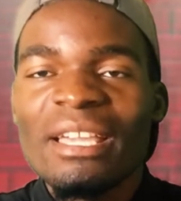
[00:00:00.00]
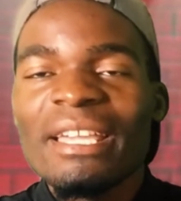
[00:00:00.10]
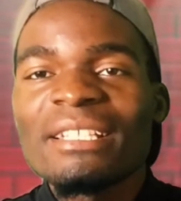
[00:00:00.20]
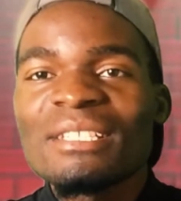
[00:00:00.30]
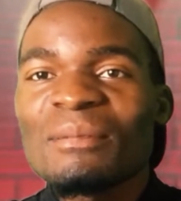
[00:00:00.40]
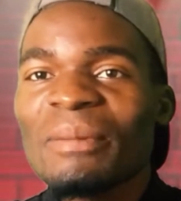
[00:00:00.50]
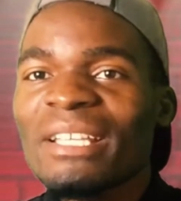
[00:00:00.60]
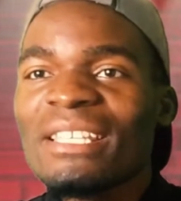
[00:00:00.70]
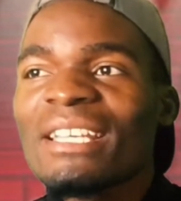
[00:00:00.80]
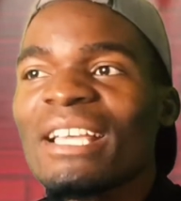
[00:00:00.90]
And
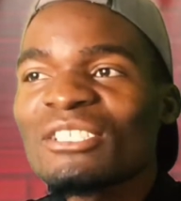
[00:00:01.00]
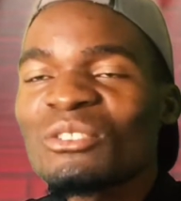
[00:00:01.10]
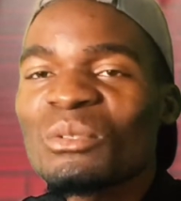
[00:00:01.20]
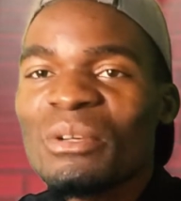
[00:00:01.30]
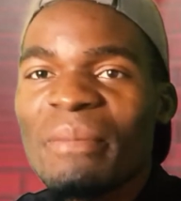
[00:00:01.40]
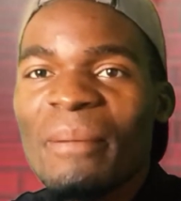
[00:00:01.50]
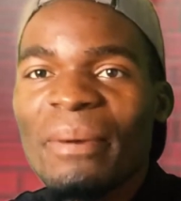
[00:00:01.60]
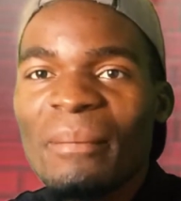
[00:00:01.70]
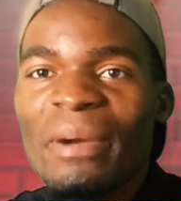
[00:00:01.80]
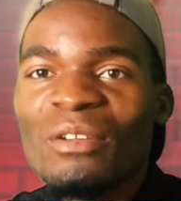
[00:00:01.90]
by then I still
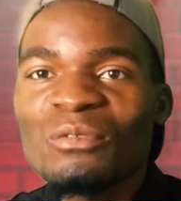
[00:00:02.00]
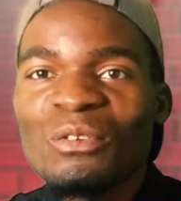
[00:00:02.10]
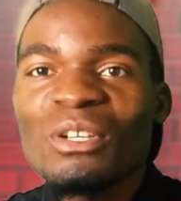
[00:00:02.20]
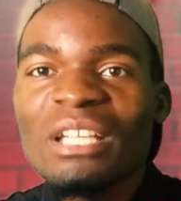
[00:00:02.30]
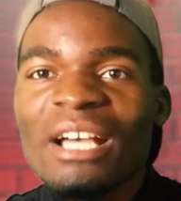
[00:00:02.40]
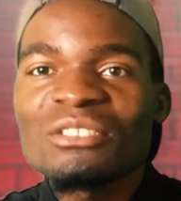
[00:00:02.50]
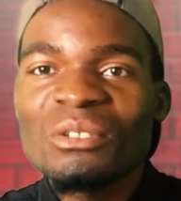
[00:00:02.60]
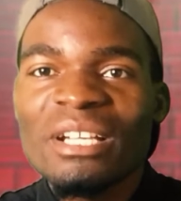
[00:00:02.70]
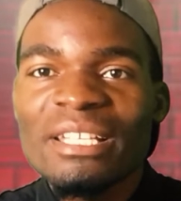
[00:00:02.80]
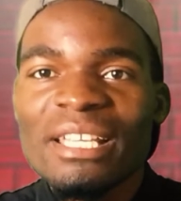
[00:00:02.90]
remember my phone has
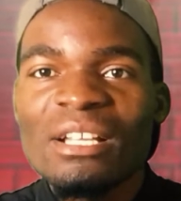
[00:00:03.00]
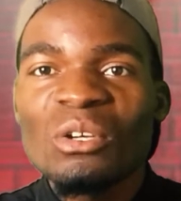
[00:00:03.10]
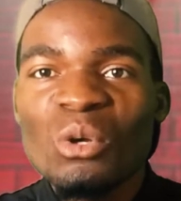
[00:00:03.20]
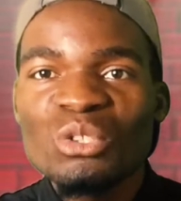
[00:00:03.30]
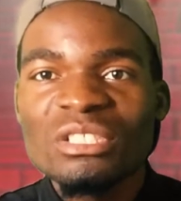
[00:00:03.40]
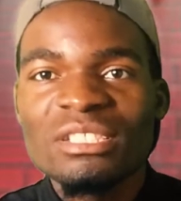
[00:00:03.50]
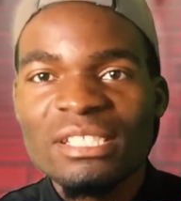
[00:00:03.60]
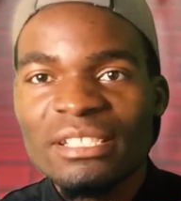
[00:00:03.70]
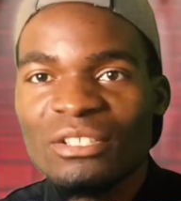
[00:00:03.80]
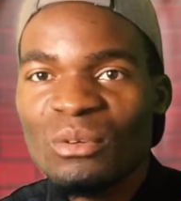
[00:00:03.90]
already lost
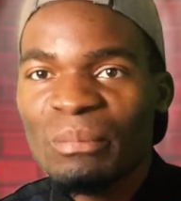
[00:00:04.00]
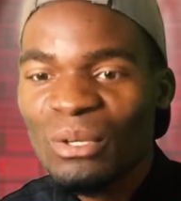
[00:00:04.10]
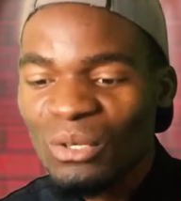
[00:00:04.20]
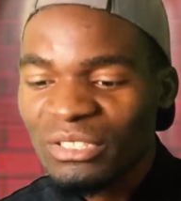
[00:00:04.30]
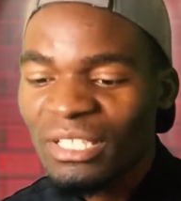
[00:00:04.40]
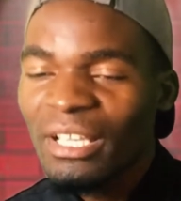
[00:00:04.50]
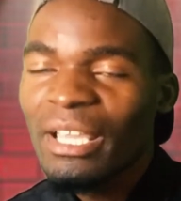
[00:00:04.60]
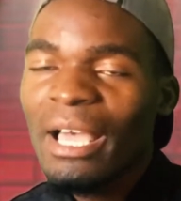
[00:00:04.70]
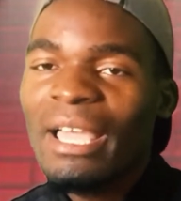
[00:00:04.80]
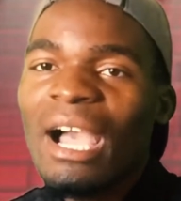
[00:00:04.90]
signal, because
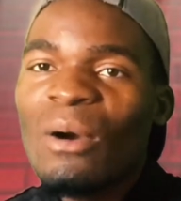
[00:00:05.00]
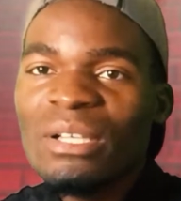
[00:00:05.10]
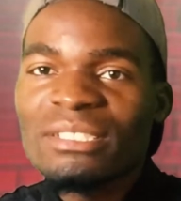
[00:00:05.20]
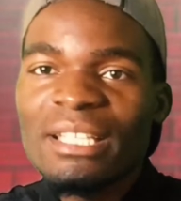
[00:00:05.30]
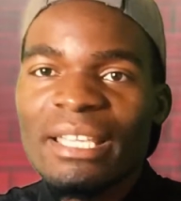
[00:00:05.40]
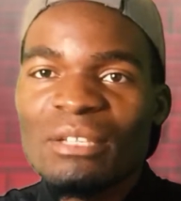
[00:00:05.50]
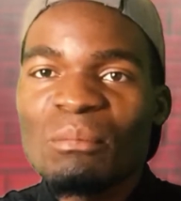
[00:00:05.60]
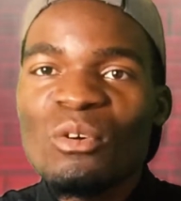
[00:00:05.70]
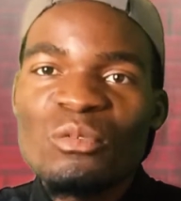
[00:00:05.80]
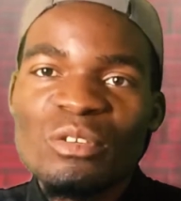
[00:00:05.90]
I was like
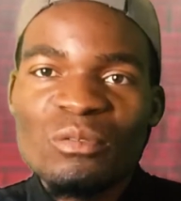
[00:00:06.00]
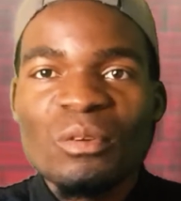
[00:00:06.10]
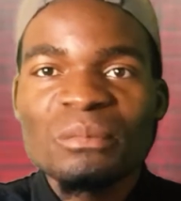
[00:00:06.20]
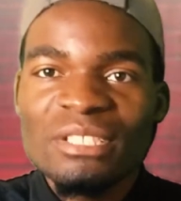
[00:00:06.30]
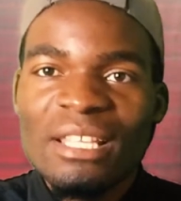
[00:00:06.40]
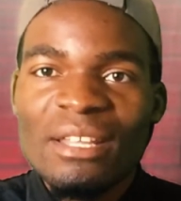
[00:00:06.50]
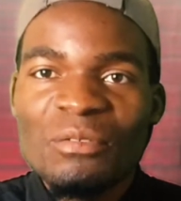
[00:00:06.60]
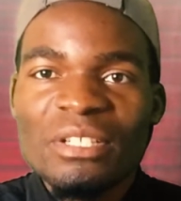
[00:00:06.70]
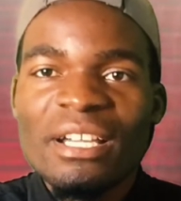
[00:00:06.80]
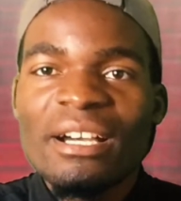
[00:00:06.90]
moving from South
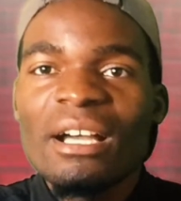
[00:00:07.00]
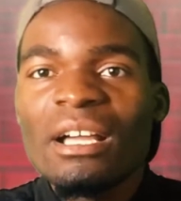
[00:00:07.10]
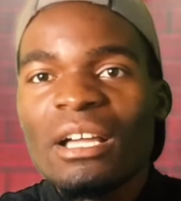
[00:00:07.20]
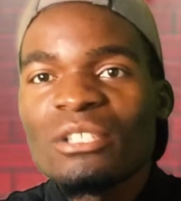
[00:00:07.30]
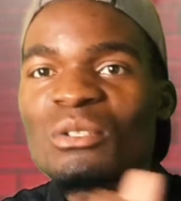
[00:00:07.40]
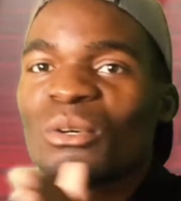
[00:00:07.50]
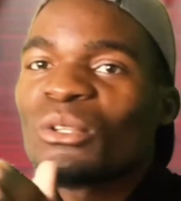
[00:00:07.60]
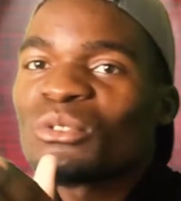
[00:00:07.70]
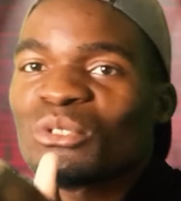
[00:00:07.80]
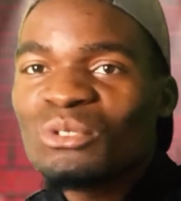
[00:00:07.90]
Africa
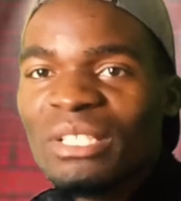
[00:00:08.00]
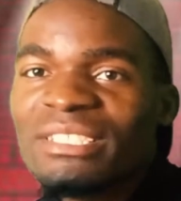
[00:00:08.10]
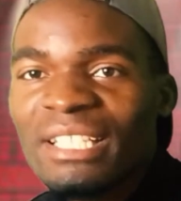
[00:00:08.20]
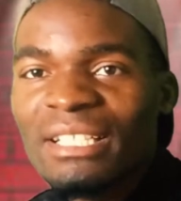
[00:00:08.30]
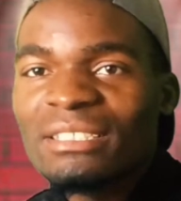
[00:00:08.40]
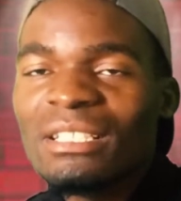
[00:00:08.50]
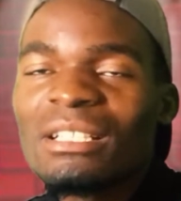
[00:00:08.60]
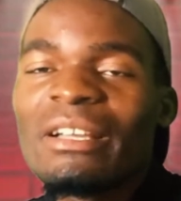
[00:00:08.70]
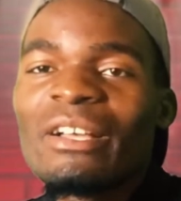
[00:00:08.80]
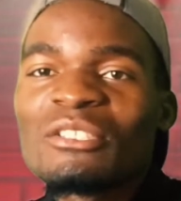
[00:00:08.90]
to Swaziland.
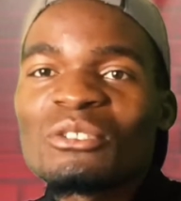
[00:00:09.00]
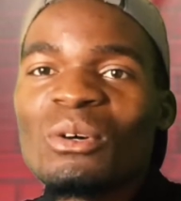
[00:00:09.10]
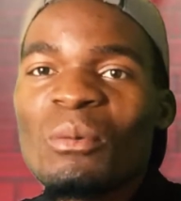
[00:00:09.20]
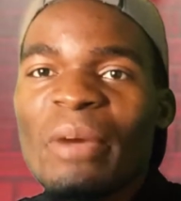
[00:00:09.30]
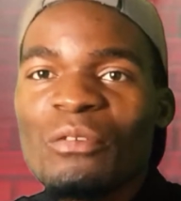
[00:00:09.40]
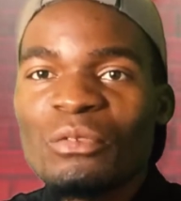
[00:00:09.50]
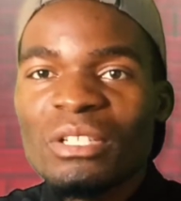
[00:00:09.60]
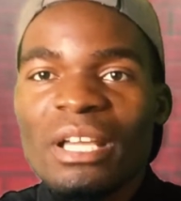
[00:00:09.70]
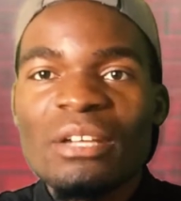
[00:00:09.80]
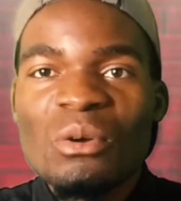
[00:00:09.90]
So my
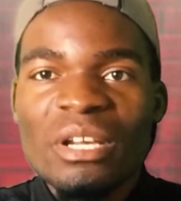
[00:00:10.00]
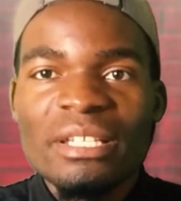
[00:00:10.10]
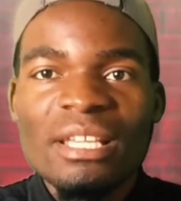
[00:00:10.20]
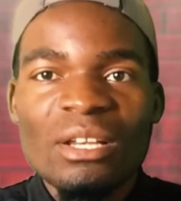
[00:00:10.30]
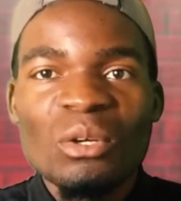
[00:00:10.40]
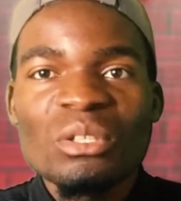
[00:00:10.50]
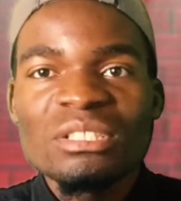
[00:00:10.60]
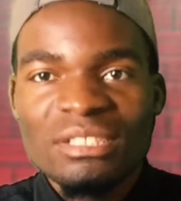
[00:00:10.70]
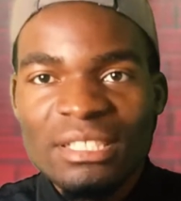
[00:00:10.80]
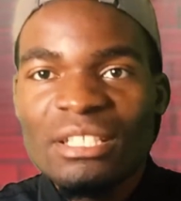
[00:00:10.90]
phone had already
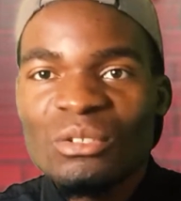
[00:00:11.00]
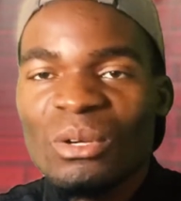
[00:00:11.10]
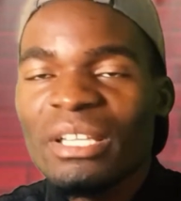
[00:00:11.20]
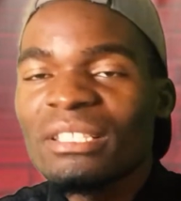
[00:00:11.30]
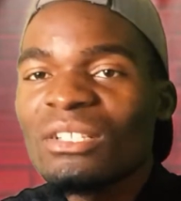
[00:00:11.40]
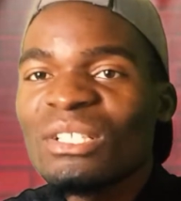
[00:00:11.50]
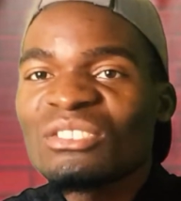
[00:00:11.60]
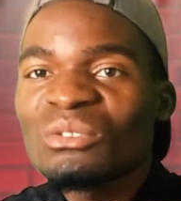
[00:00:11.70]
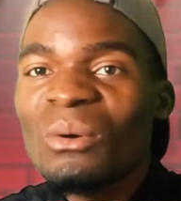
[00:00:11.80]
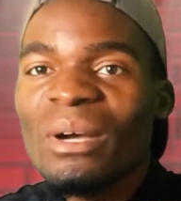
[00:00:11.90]
lost signal, and there
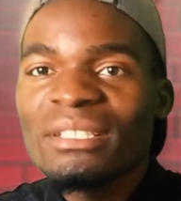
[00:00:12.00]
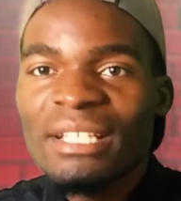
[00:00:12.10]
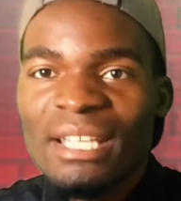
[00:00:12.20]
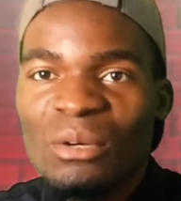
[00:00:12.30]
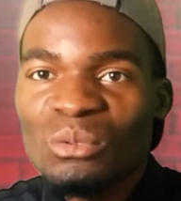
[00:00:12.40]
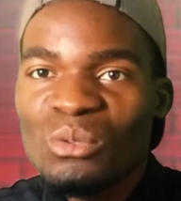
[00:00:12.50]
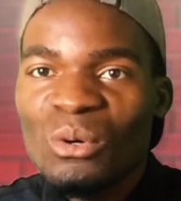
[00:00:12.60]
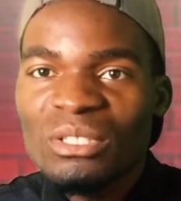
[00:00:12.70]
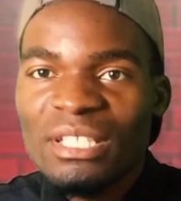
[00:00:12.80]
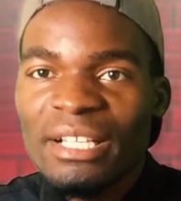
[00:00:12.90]
was no one that I could
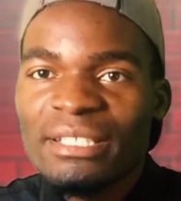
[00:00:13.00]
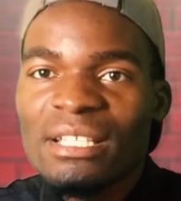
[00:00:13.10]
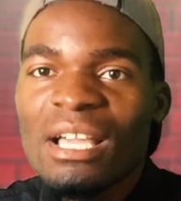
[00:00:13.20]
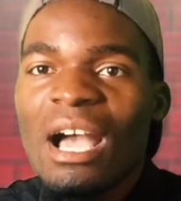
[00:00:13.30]
contact.